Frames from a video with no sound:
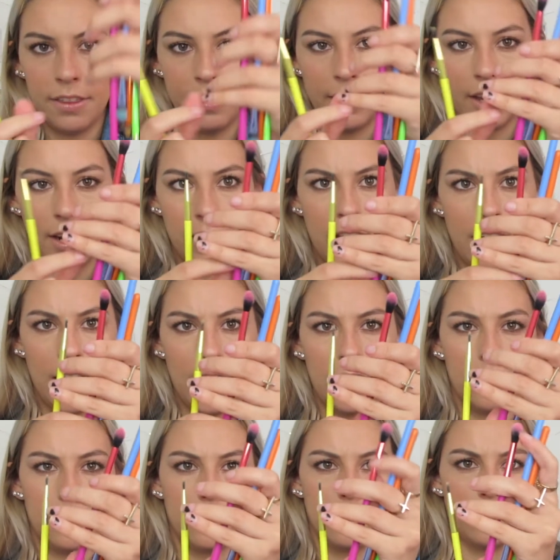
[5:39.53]
then it
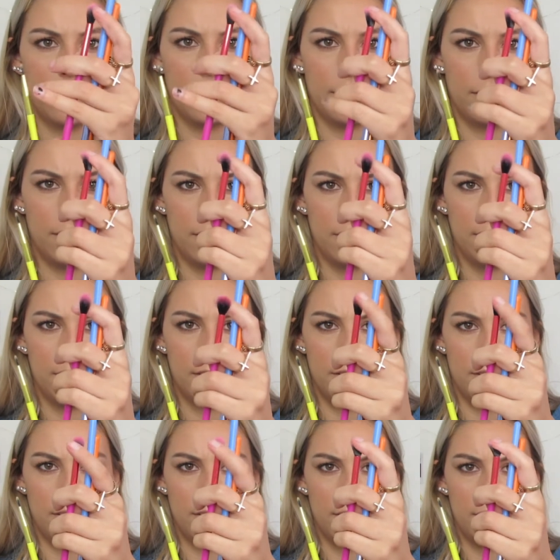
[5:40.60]
has
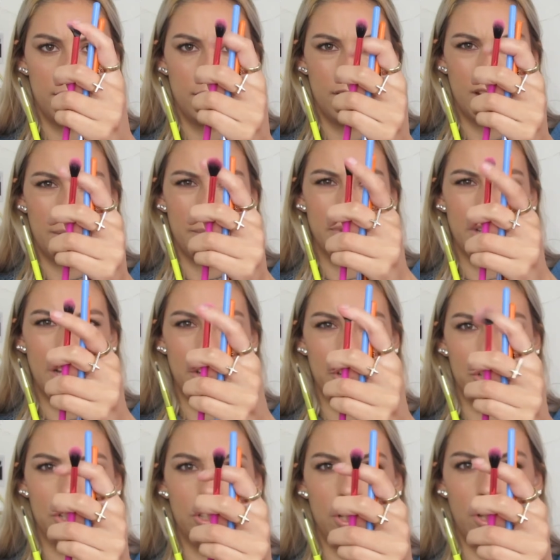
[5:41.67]
a
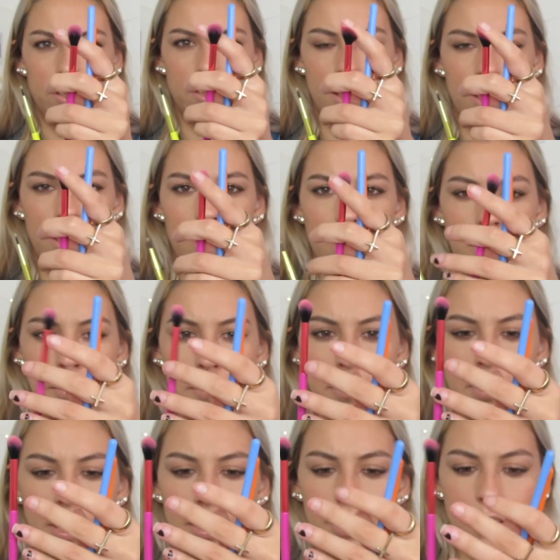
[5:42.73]
blender, looks like a
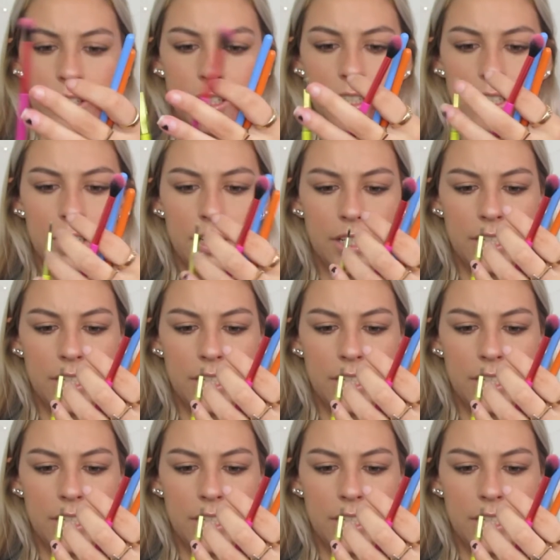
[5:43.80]
blender.